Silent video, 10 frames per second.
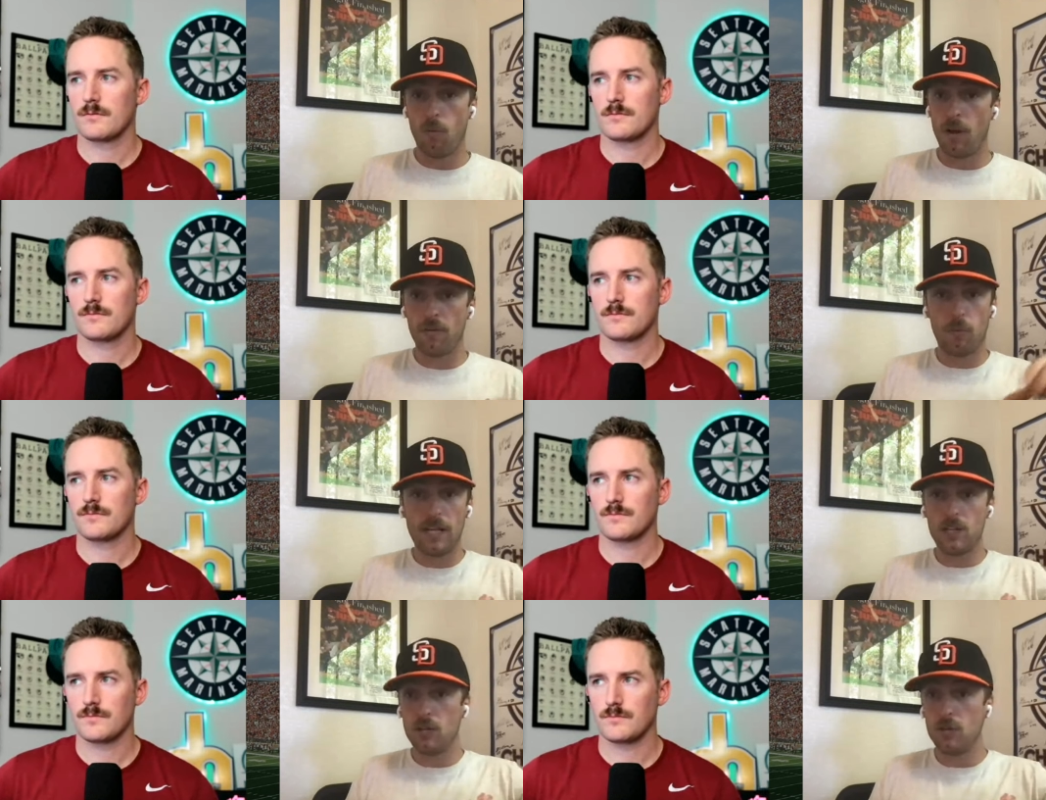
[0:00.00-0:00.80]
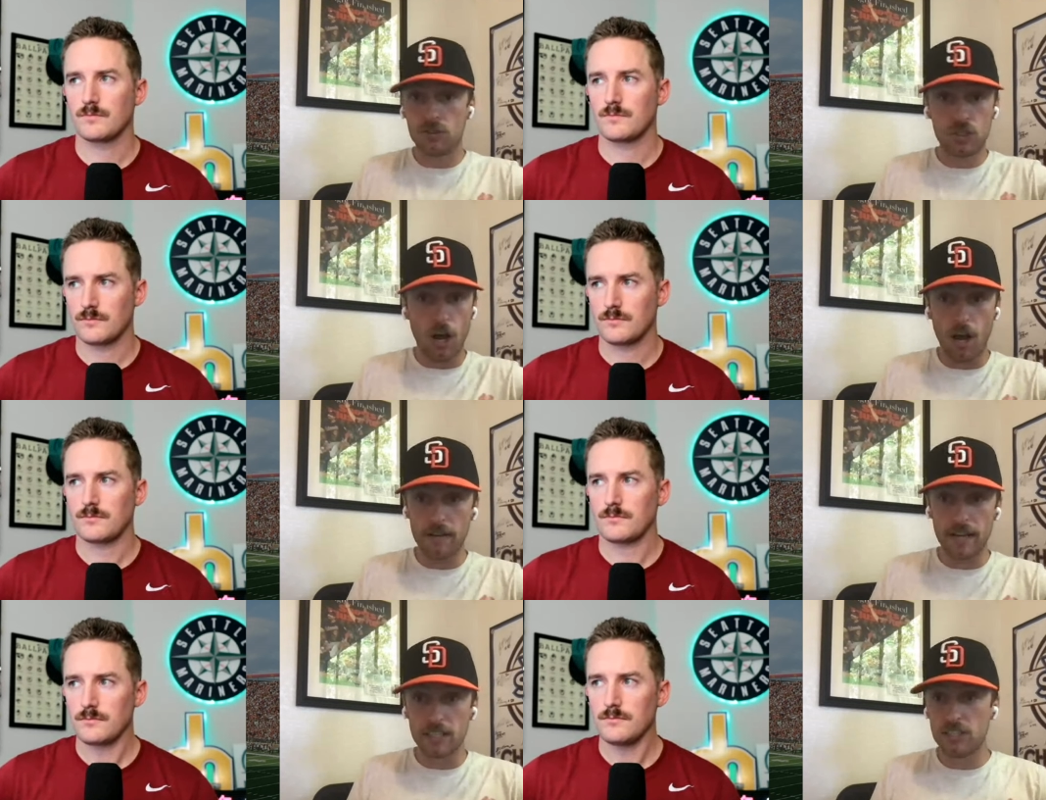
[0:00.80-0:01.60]
Speaker 1: whether we lose
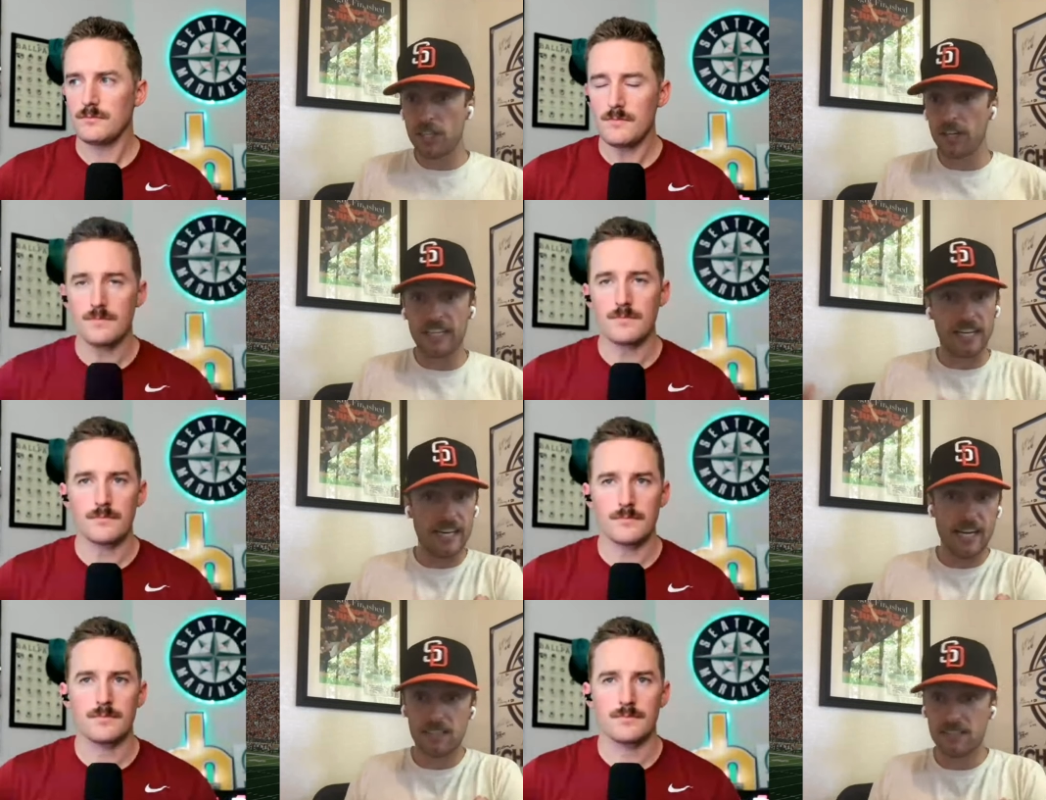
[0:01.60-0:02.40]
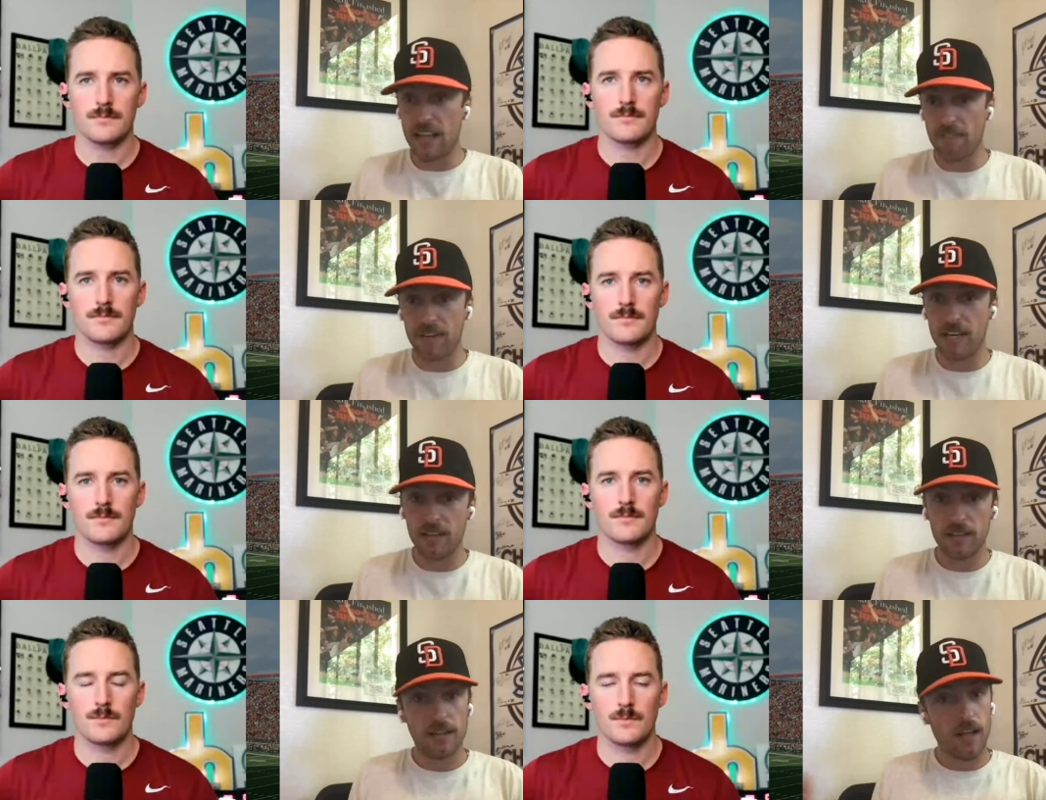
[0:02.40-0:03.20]
John next year and you need
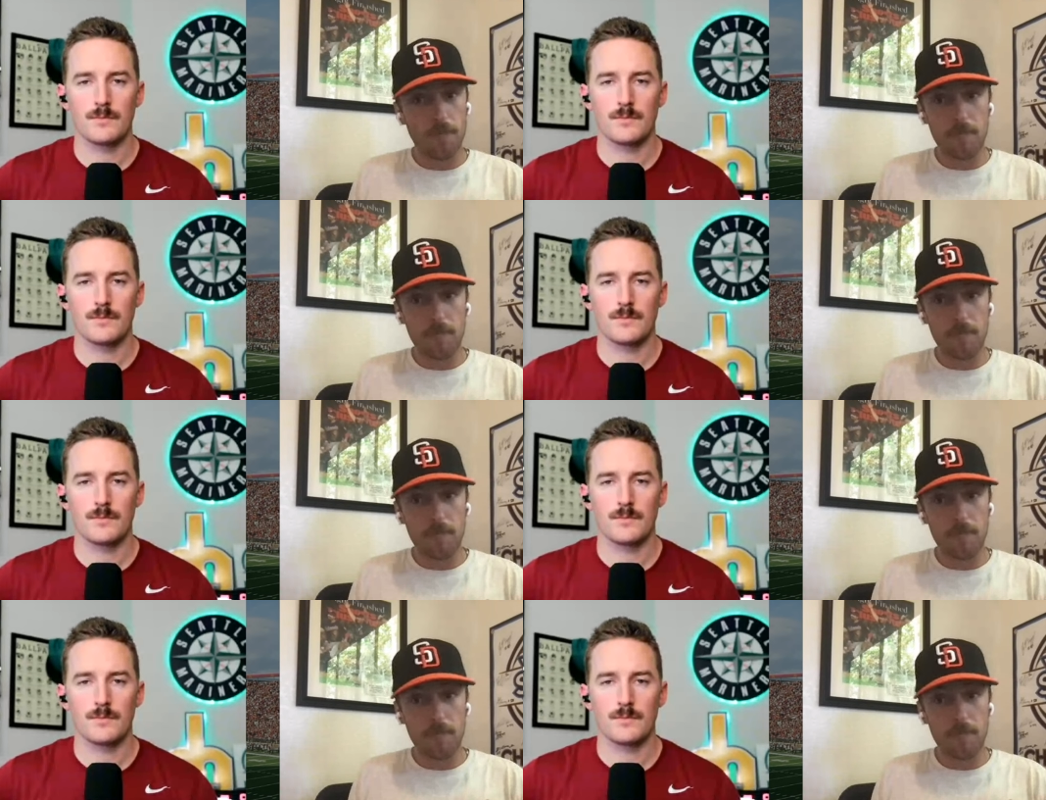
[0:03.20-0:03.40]
Zevi.